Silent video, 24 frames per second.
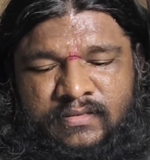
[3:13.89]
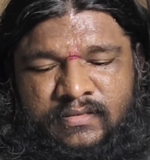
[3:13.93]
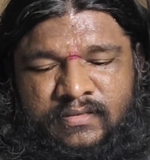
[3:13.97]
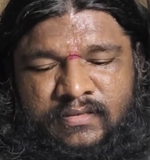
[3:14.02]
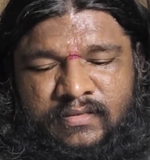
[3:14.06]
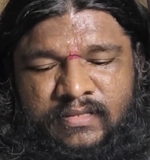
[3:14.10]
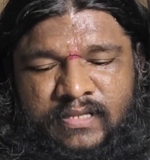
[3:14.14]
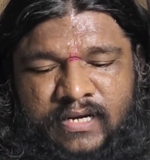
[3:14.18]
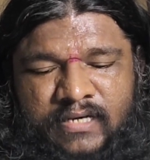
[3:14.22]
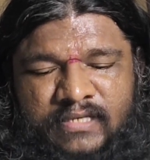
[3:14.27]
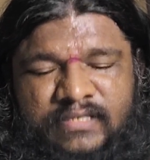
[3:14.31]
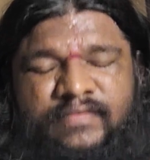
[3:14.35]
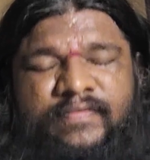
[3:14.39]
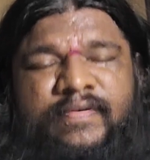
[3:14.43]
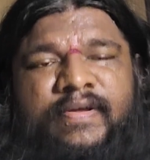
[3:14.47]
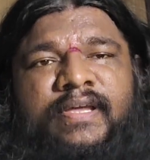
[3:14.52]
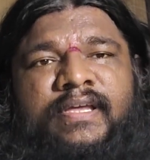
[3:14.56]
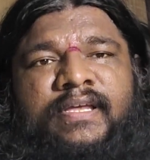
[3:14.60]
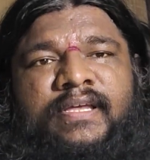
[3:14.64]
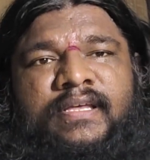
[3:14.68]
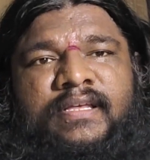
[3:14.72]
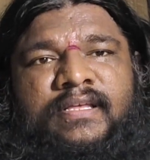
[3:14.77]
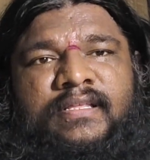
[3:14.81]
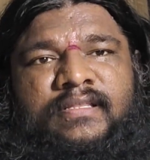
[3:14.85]
That's
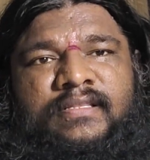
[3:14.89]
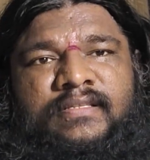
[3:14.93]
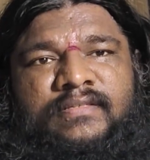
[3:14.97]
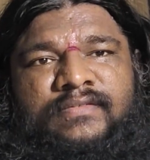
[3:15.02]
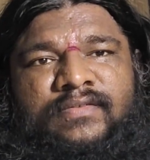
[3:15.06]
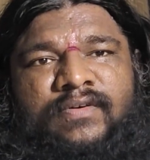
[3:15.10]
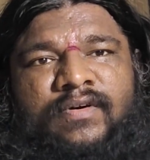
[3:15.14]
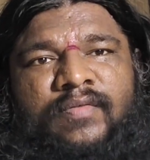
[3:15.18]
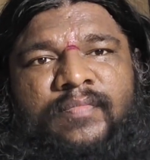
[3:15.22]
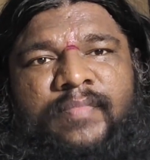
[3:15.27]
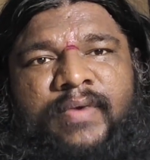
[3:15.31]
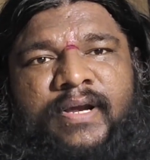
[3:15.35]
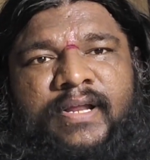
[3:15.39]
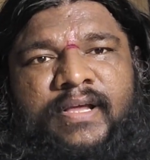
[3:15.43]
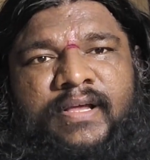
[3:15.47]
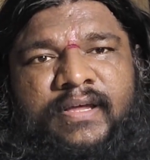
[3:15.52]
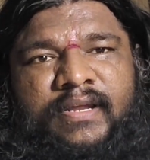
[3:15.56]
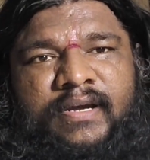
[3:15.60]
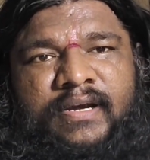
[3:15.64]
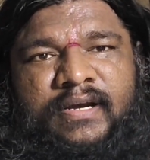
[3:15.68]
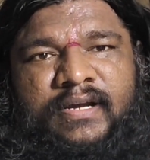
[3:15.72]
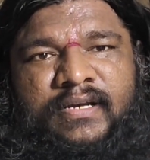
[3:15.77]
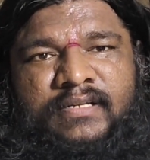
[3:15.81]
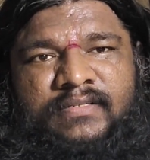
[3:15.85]
why so many
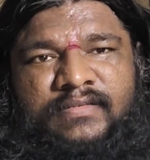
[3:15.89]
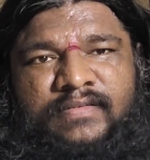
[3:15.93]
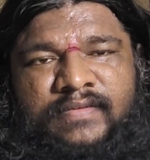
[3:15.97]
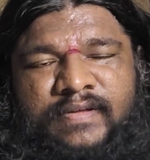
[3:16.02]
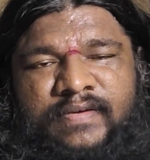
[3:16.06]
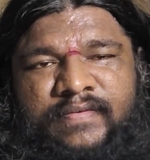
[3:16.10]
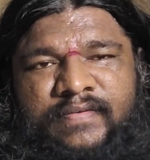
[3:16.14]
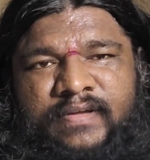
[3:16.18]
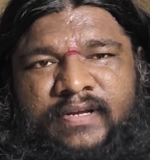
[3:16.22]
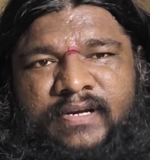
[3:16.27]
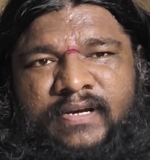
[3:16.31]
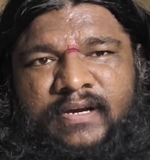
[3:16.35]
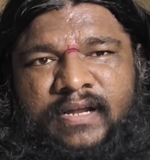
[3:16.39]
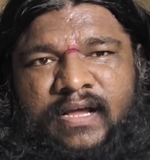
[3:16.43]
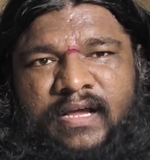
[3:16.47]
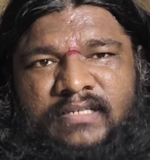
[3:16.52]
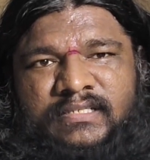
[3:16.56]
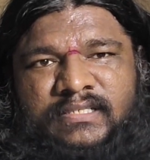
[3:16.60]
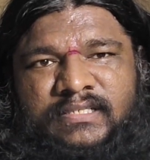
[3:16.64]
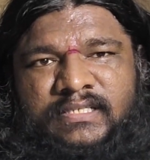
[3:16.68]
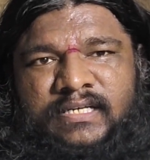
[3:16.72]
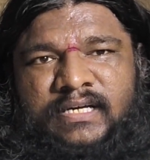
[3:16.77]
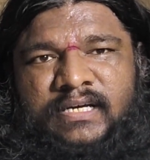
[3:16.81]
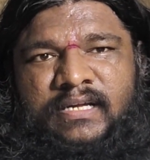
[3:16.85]
craters were in
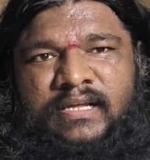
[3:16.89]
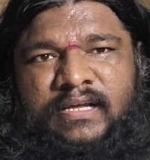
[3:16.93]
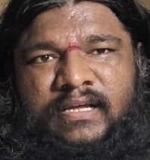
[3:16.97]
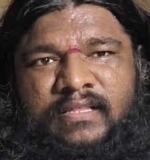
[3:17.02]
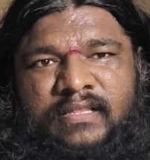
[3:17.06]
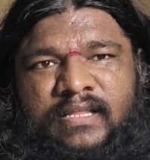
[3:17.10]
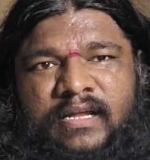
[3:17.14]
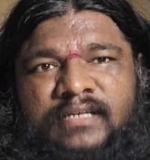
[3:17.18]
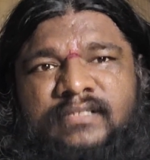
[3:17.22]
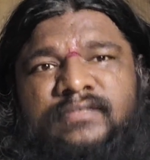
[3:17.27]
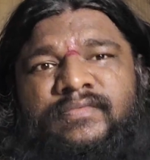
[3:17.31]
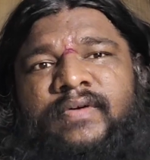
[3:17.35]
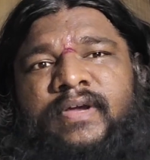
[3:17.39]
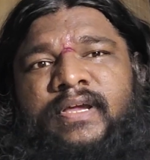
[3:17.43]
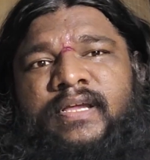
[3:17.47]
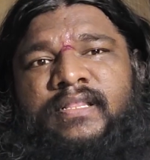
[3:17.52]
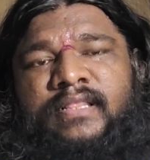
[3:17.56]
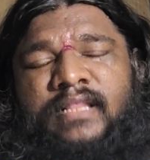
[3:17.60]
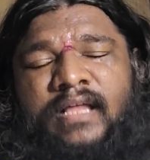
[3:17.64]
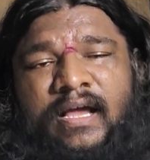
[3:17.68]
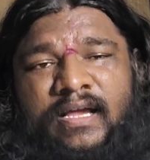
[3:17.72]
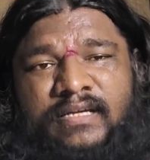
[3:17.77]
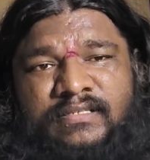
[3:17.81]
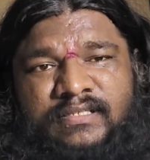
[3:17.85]
Australia. That's why
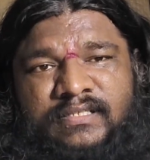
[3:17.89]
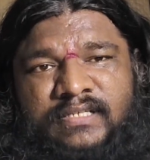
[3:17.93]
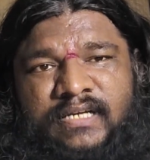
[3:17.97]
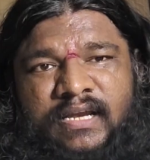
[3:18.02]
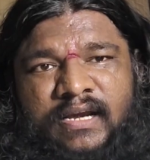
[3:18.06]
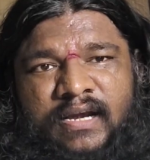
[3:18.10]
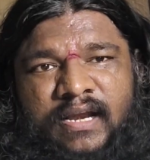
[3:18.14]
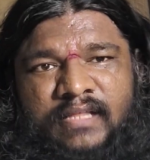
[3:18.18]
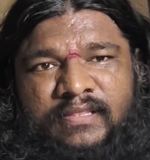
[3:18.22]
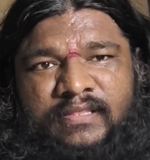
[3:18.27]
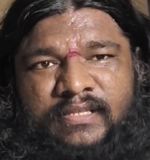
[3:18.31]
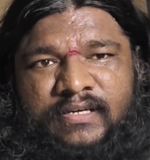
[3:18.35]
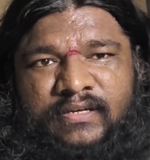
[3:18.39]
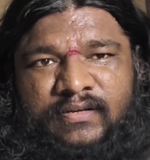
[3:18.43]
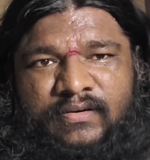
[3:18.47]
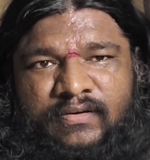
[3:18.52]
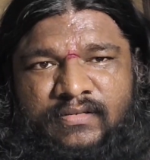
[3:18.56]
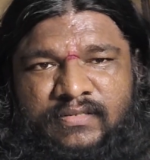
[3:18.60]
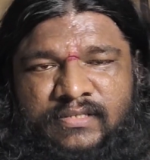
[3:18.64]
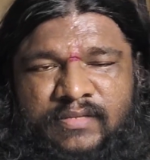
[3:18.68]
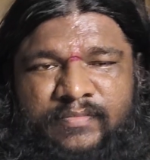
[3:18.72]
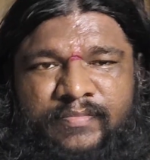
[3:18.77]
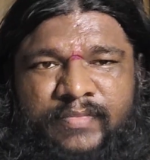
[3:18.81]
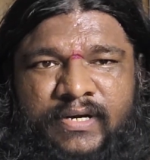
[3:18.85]
in Australia nothing
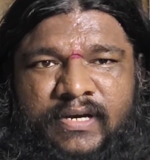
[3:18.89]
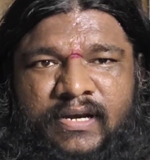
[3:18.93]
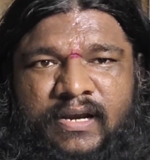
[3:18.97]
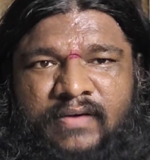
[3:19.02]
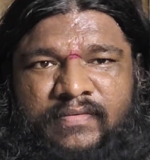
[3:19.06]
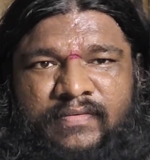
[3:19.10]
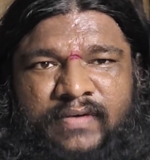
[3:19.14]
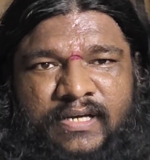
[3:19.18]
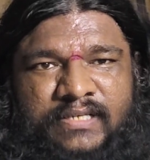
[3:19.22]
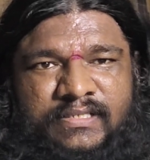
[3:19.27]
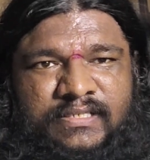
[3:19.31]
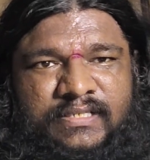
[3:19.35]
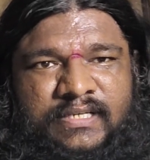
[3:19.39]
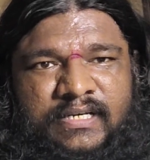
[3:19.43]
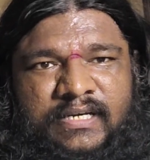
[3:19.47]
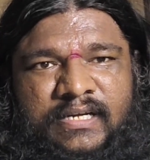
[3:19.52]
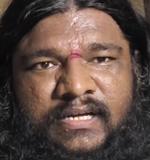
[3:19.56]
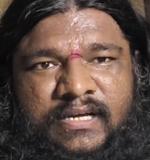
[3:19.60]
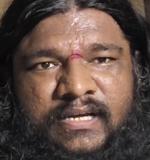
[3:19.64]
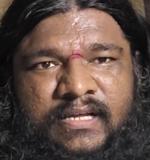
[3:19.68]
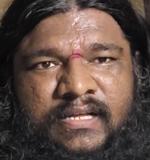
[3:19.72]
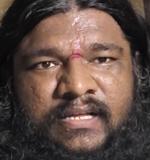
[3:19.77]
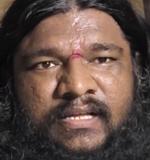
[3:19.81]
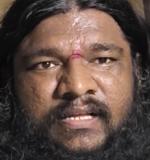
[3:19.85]
grows in middle of
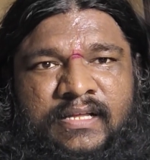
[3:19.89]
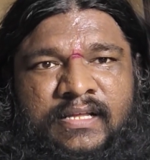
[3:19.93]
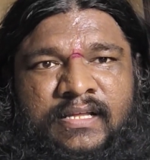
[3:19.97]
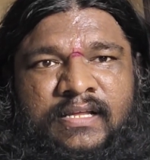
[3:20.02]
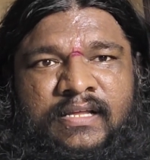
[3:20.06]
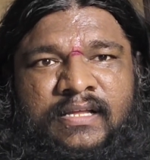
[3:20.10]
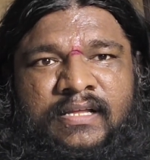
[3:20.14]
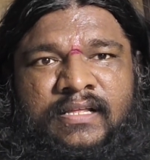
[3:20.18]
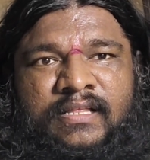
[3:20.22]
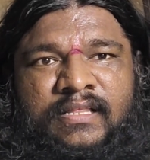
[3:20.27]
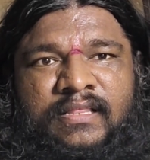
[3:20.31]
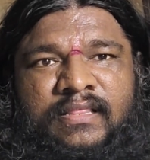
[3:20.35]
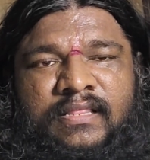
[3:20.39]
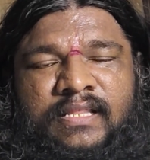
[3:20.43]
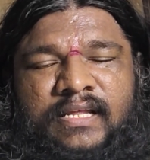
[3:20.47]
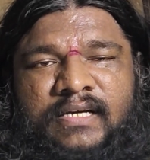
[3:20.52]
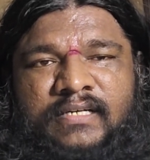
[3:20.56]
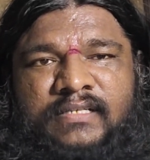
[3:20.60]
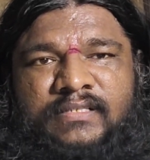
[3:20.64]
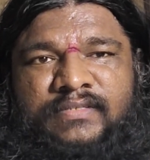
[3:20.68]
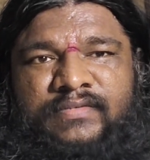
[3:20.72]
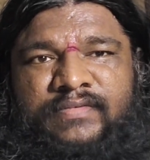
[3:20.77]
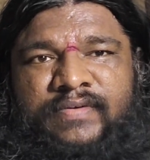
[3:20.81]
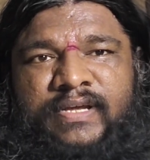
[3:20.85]
Australia.
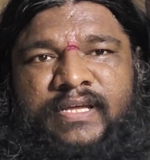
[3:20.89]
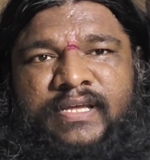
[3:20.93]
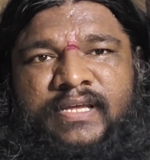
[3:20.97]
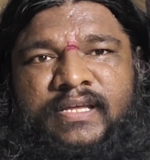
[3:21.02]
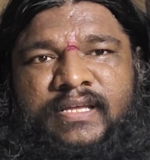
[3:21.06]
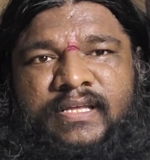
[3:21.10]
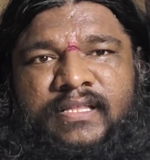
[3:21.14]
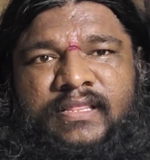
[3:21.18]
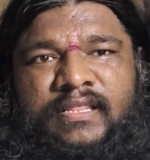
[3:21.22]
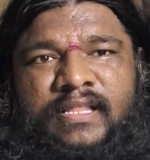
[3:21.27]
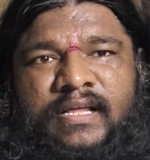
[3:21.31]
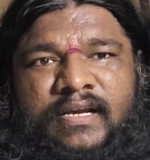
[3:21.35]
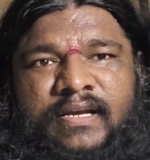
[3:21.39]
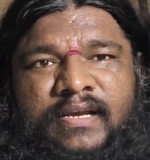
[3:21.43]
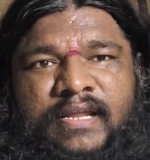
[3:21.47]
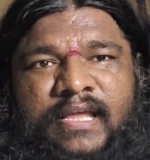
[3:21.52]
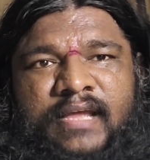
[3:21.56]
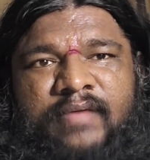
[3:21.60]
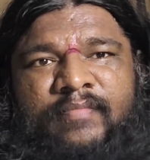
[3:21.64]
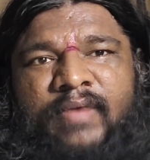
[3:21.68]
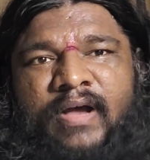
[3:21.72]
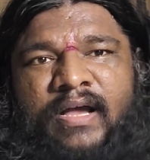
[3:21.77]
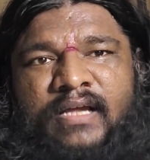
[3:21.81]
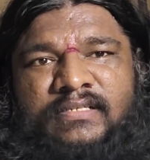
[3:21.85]
That's why the
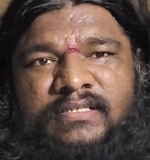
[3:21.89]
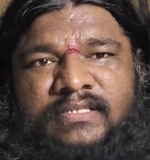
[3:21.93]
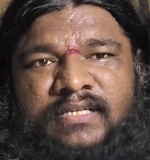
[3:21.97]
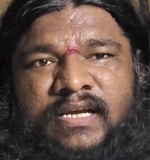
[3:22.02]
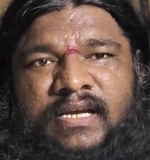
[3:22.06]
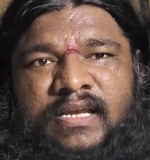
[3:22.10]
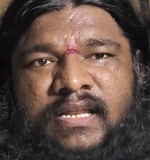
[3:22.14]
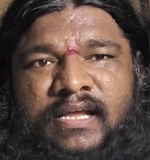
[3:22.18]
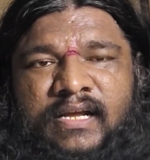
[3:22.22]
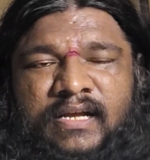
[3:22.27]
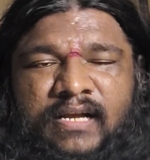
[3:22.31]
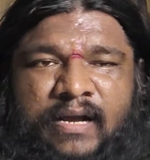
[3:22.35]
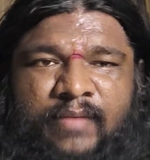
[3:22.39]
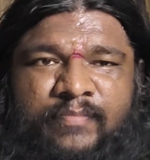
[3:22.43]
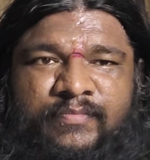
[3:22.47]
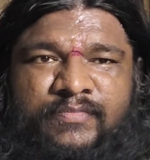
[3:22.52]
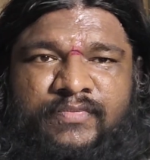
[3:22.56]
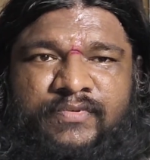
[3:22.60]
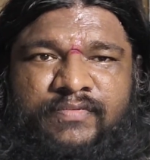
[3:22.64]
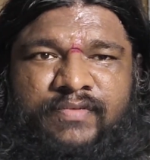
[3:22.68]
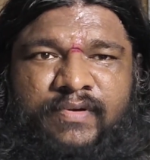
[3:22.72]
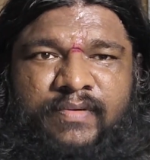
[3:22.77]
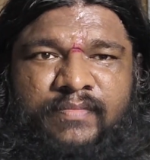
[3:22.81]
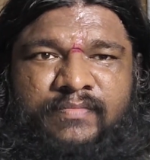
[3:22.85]
name Australia
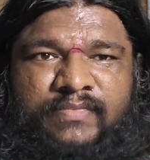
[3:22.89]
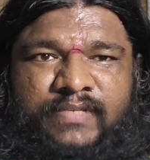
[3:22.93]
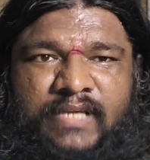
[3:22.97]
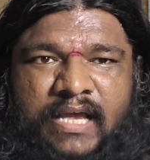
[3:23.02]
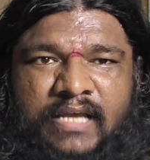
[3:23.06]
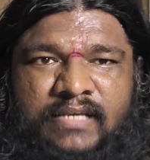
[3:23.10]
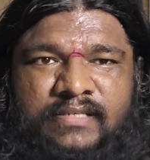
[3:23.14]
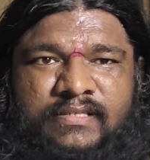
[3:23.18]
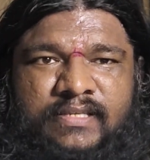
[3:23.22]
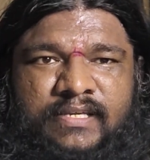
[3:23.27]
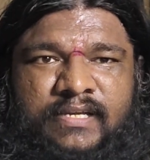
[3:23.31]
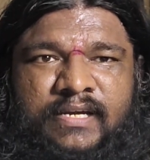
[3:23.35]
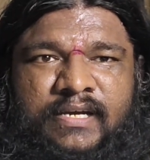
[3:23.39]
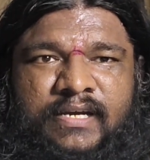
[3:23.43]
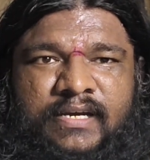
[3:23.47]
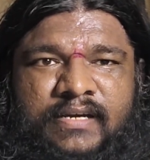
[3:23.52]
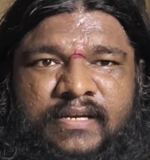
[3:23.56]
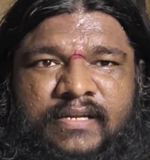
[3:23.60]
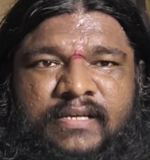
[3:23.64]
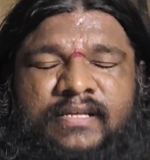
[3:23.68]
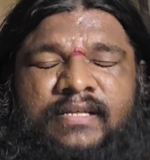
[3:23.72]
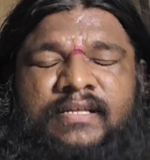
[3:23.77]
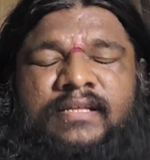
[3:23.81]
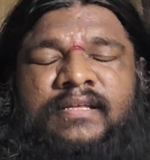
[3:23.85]
comes from Sanskrit